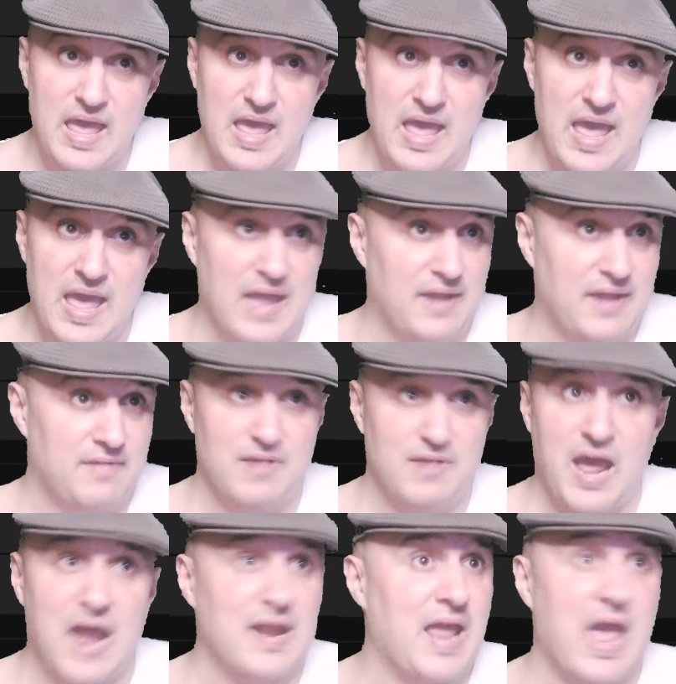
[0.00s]
and
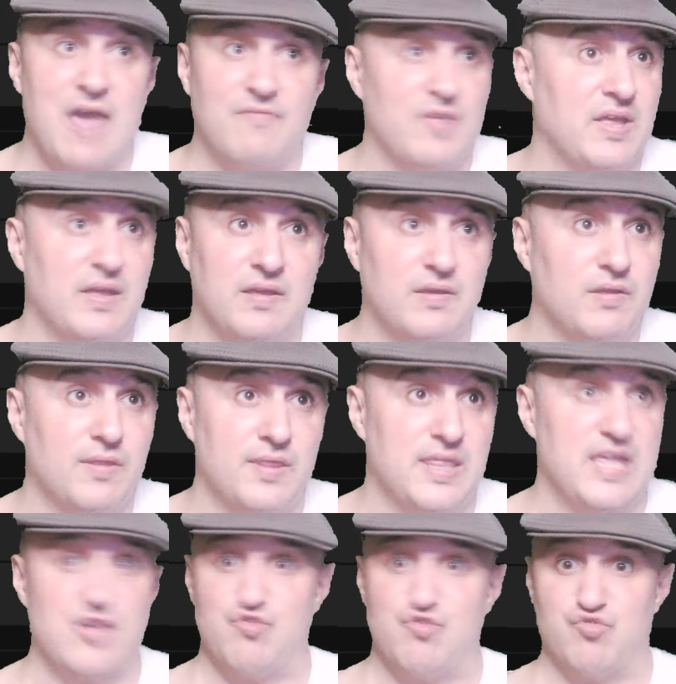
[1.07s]
not having
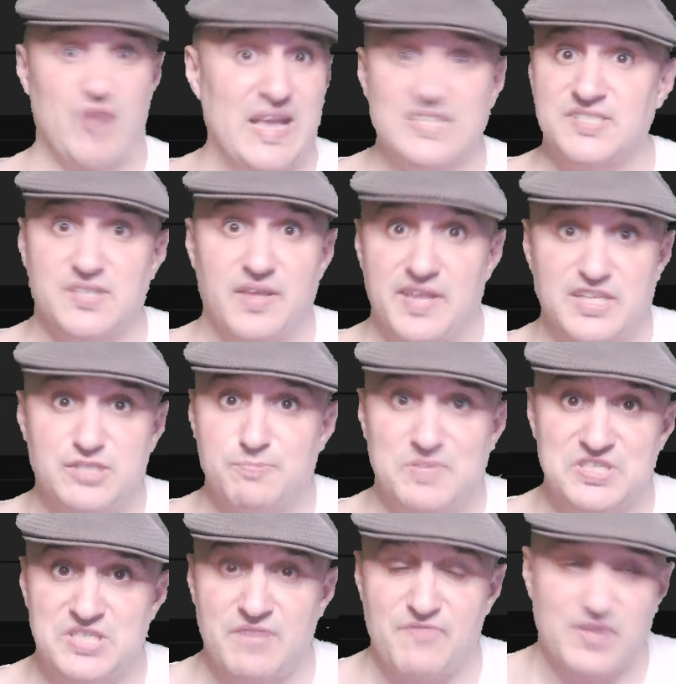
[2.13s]
the wrestling
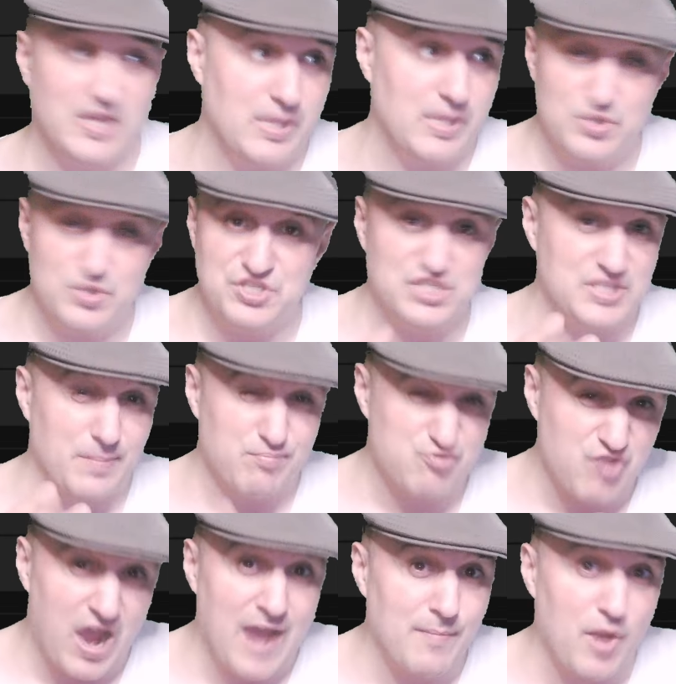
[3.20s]
specifically, which is the
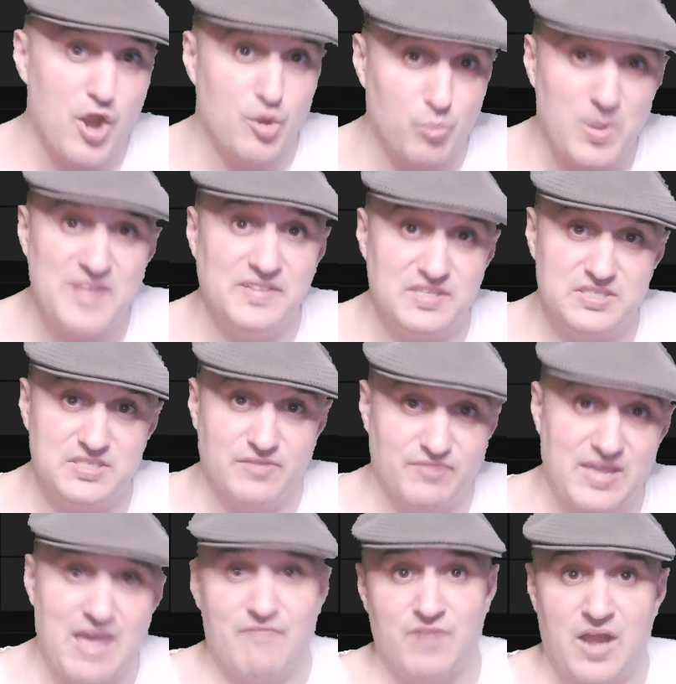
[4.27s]
primary weakness of
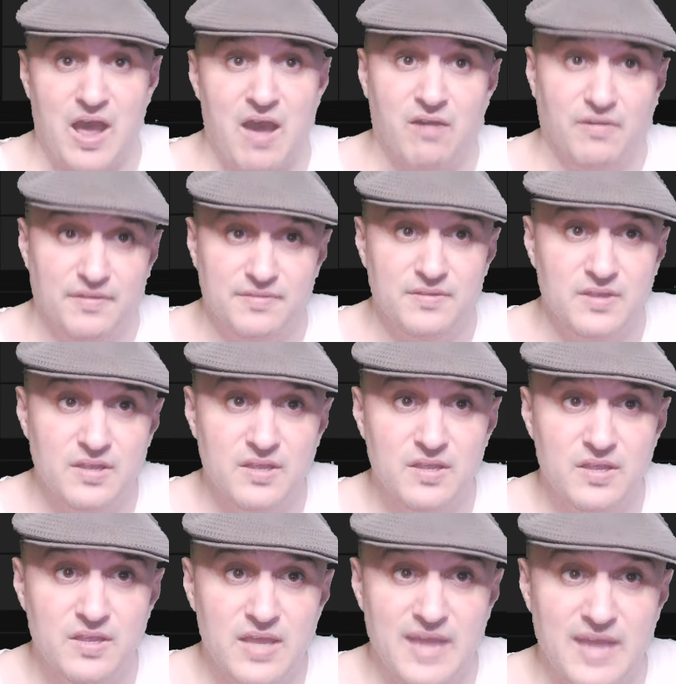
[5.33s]
Kevin Holland,
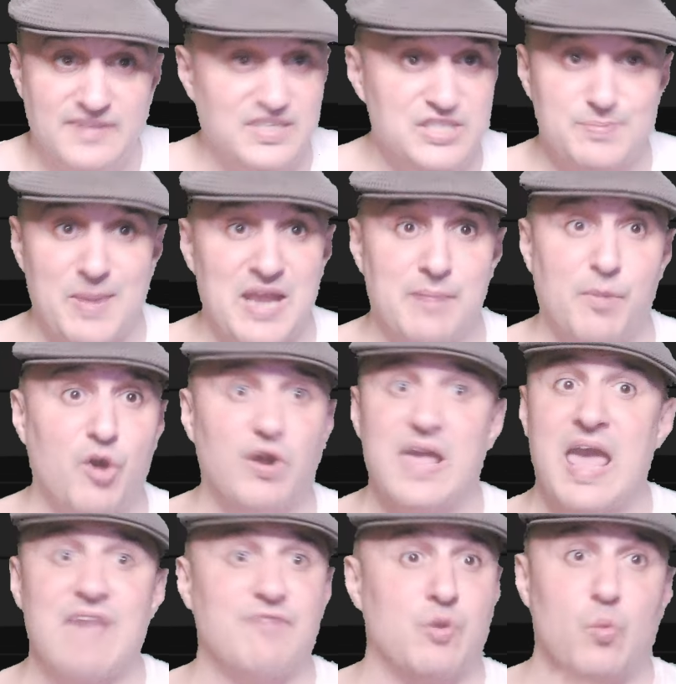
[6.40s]
and despite him only
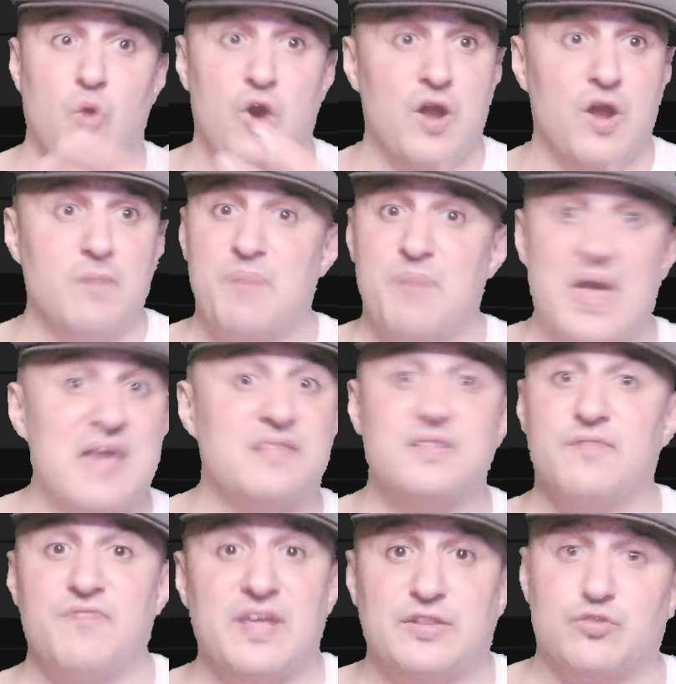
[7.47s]
having one path to
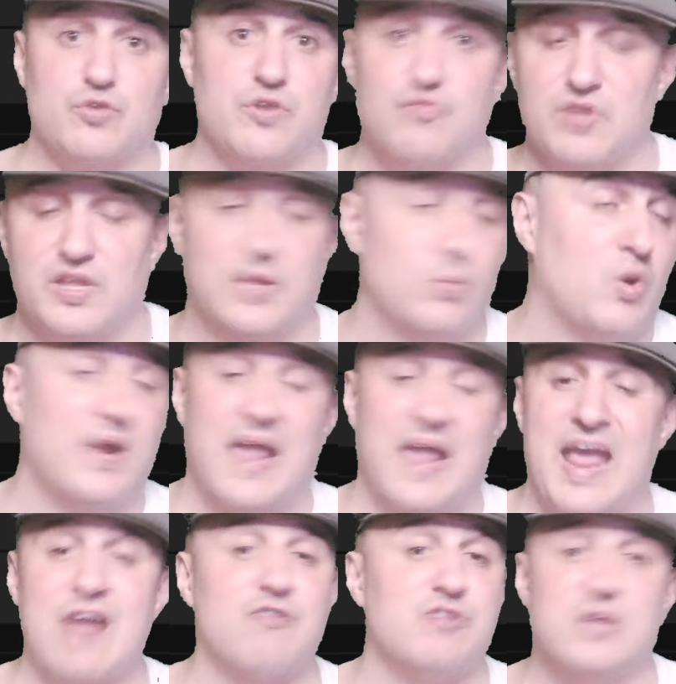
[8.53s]
victory, really, one
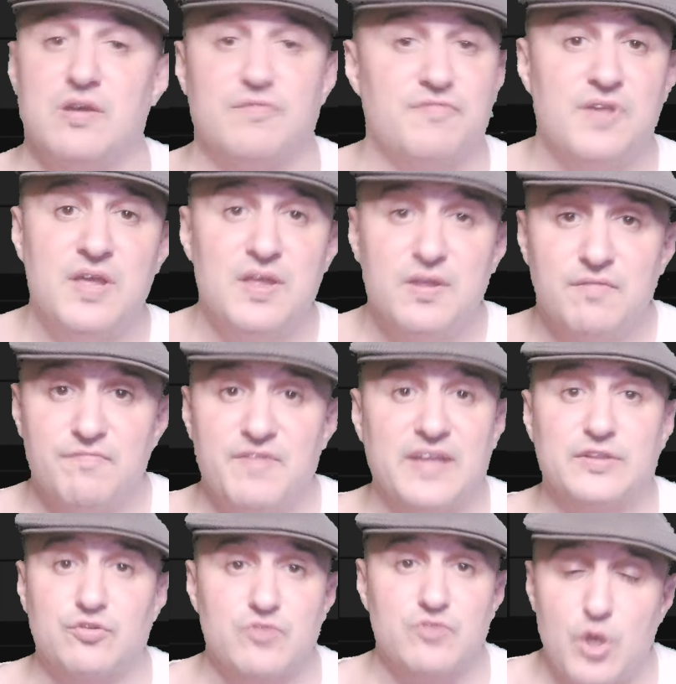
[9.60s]
area of
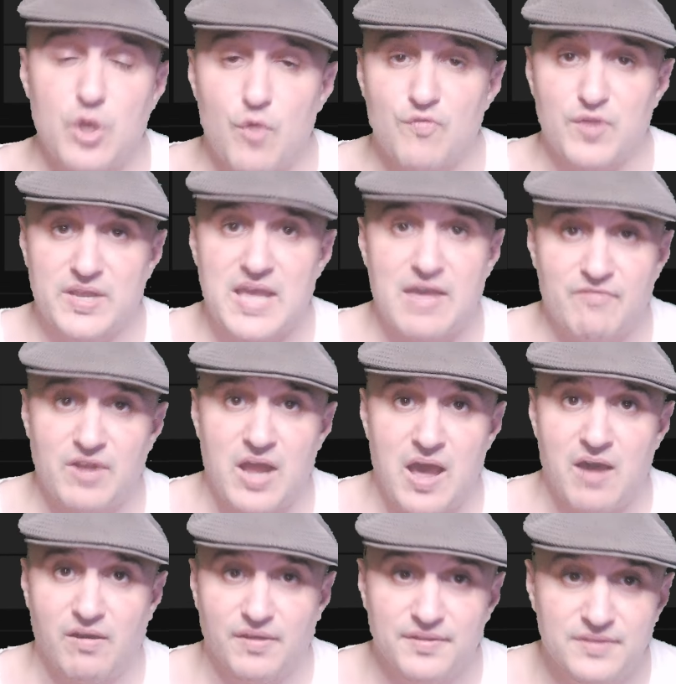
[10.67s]
victory over Kevin
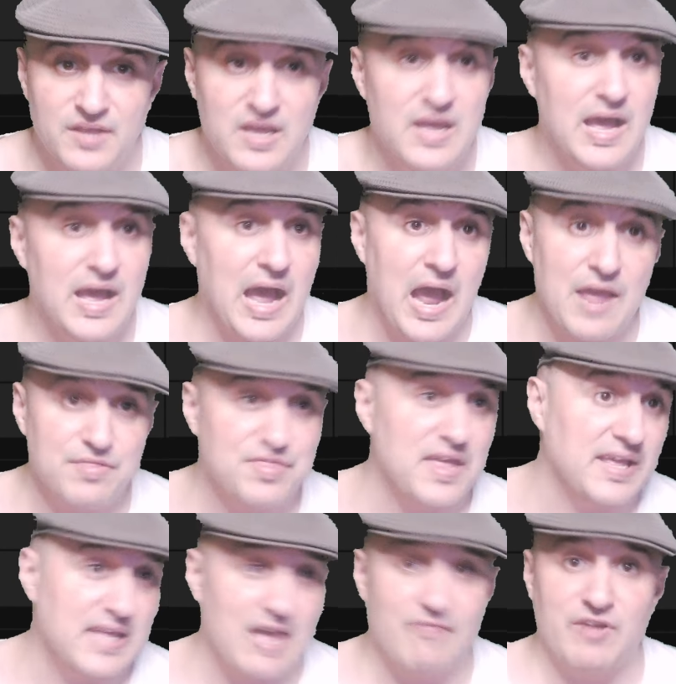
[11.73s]
Holland, I
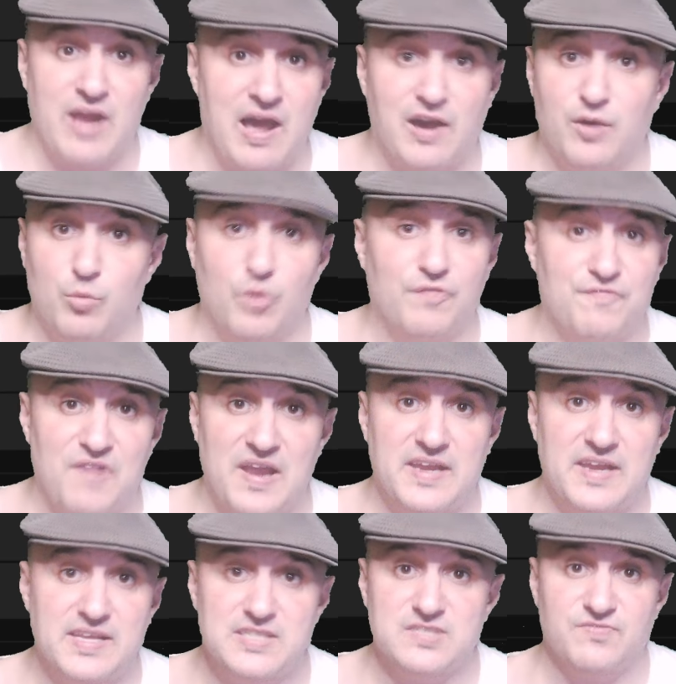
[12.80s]
think Kevin Holland will fight
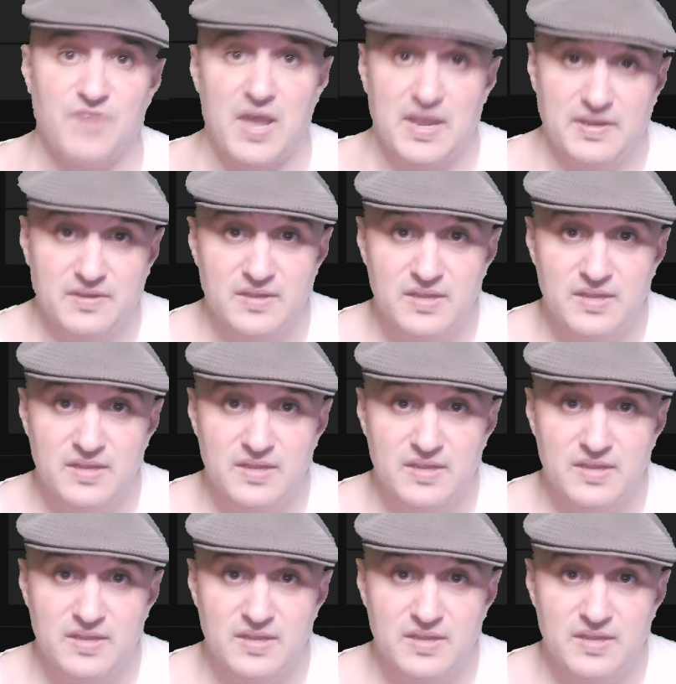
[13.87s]
his fight.